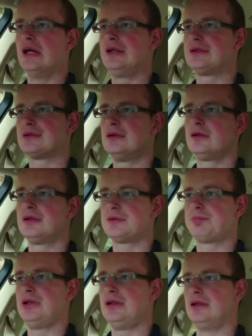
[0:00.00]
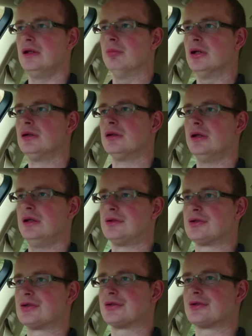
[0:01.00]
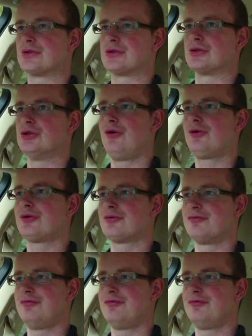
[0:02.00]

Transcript: it's not a speed demon, it's not